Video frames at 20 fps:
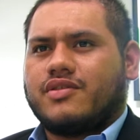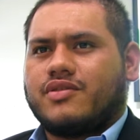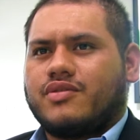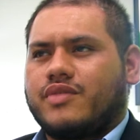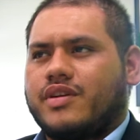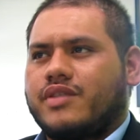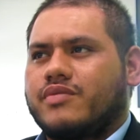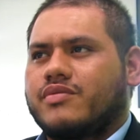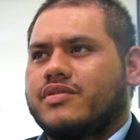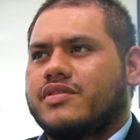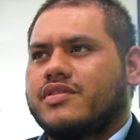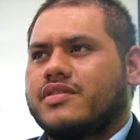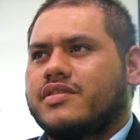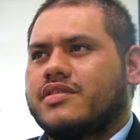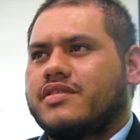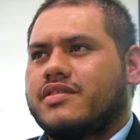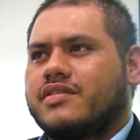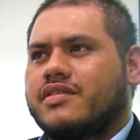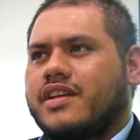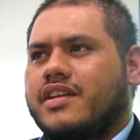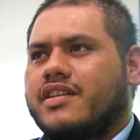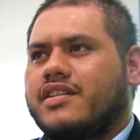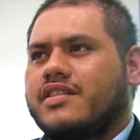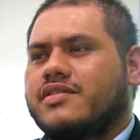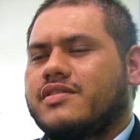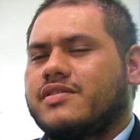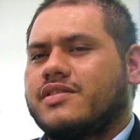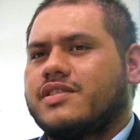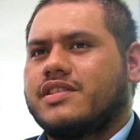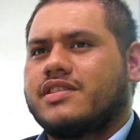whole wide world. They
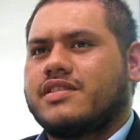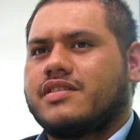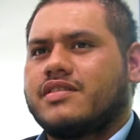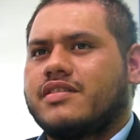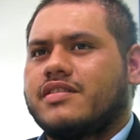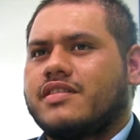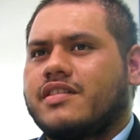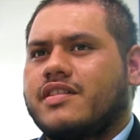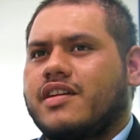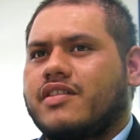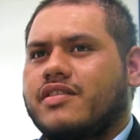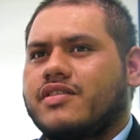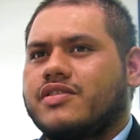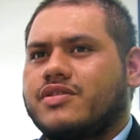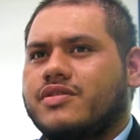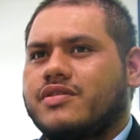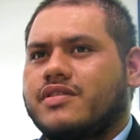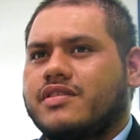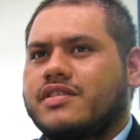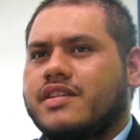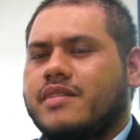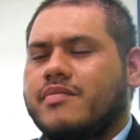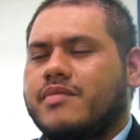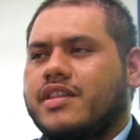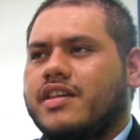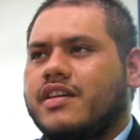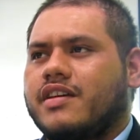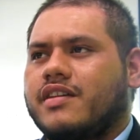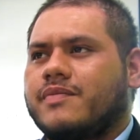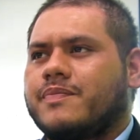need to just sit down and do the same
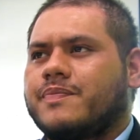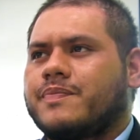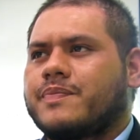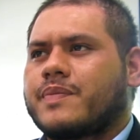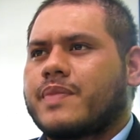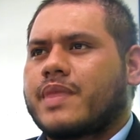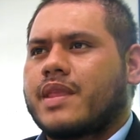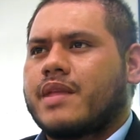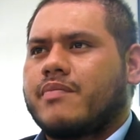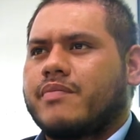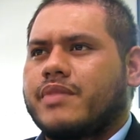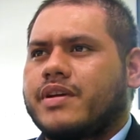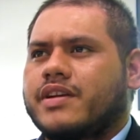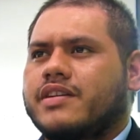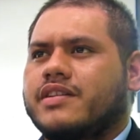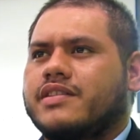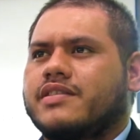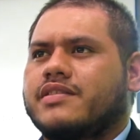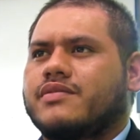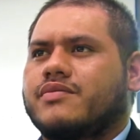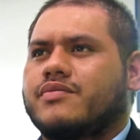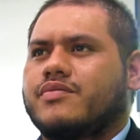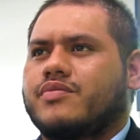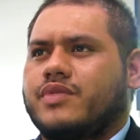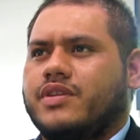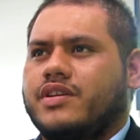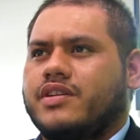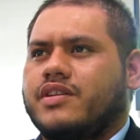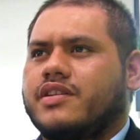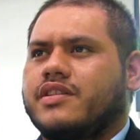thing, because
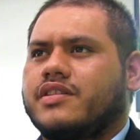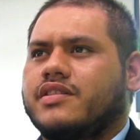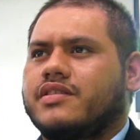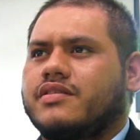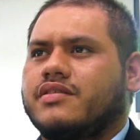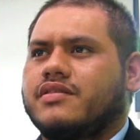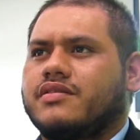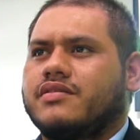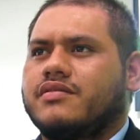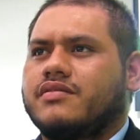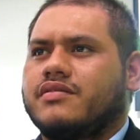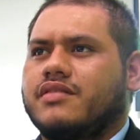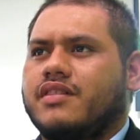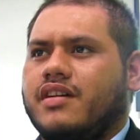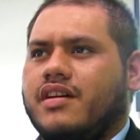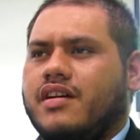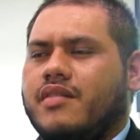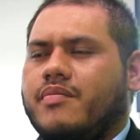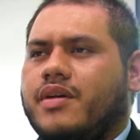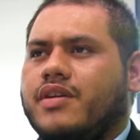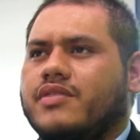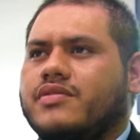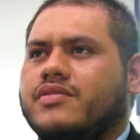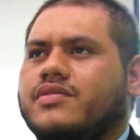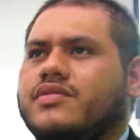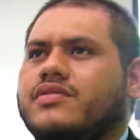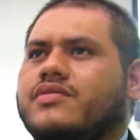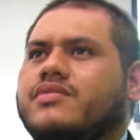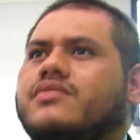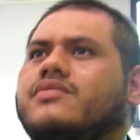we are
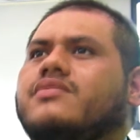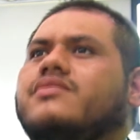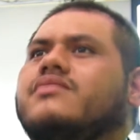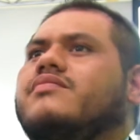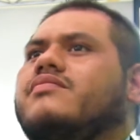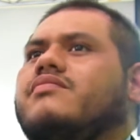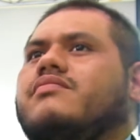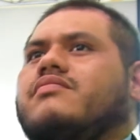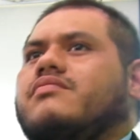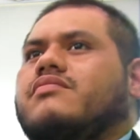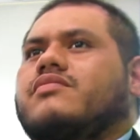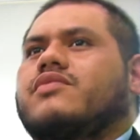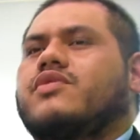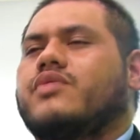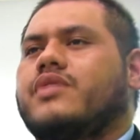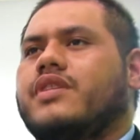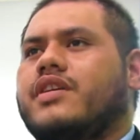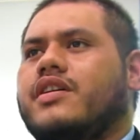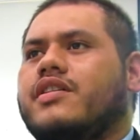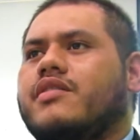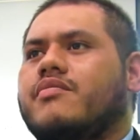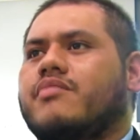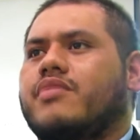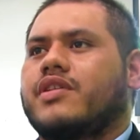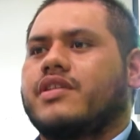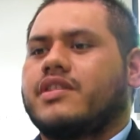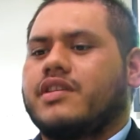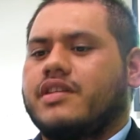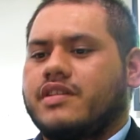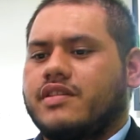embarking
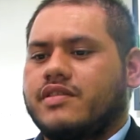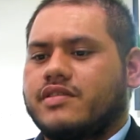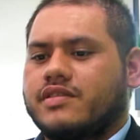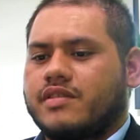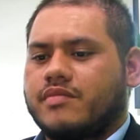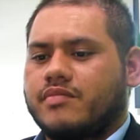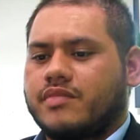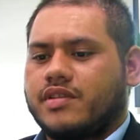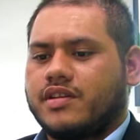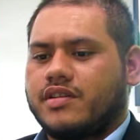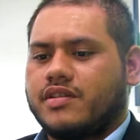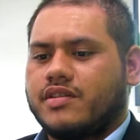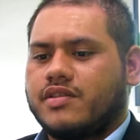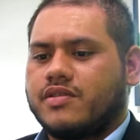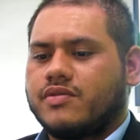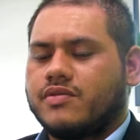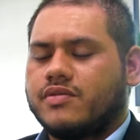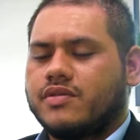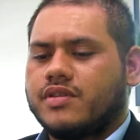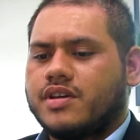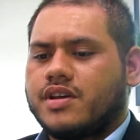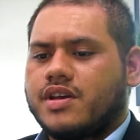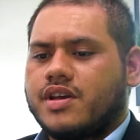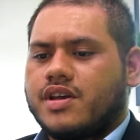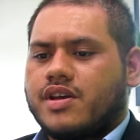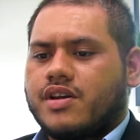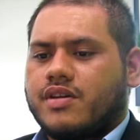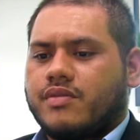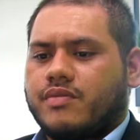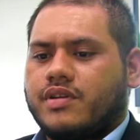on something new.
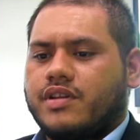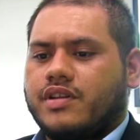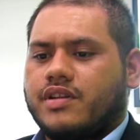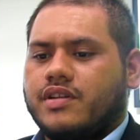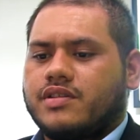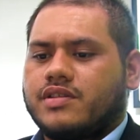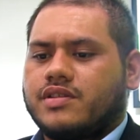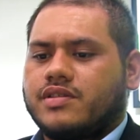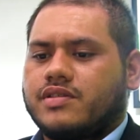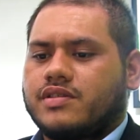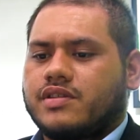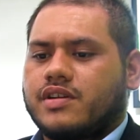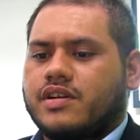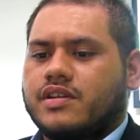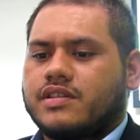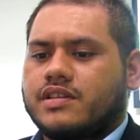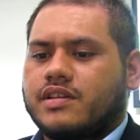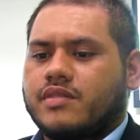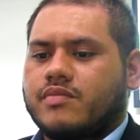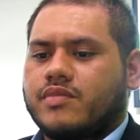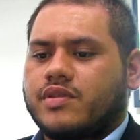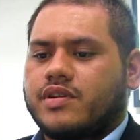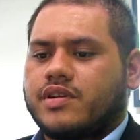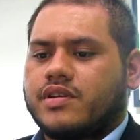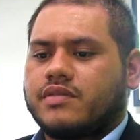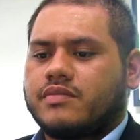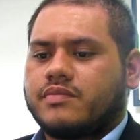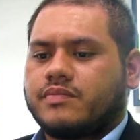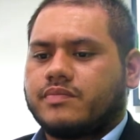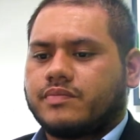We need to start
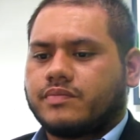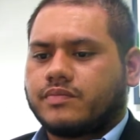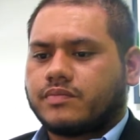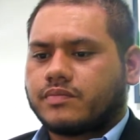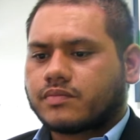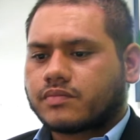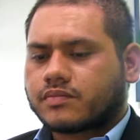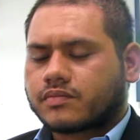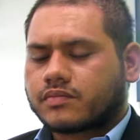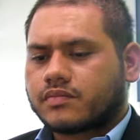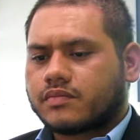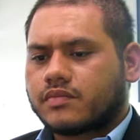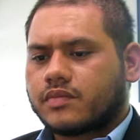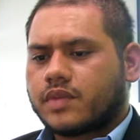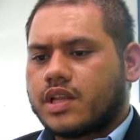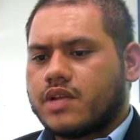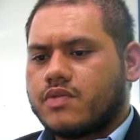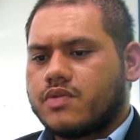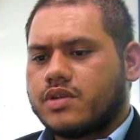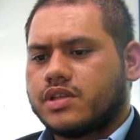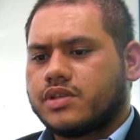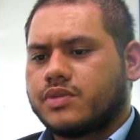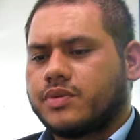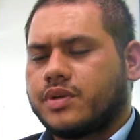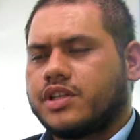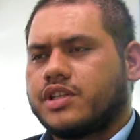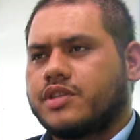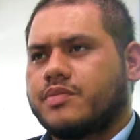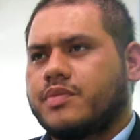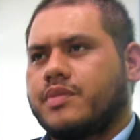somewhere. I want the
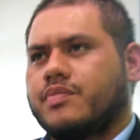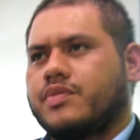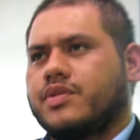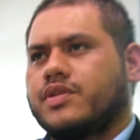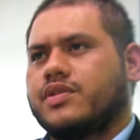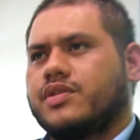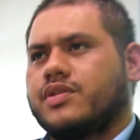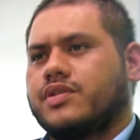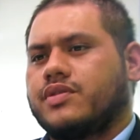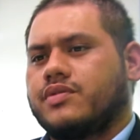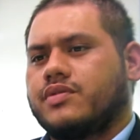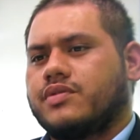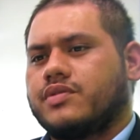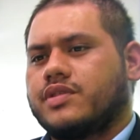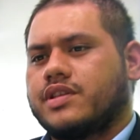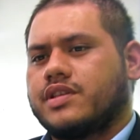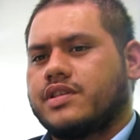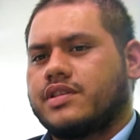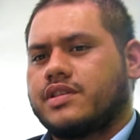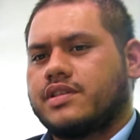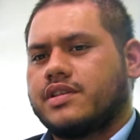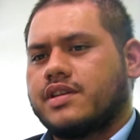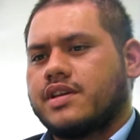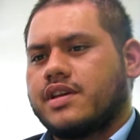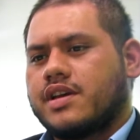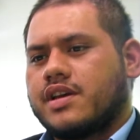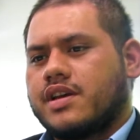Swedish people to just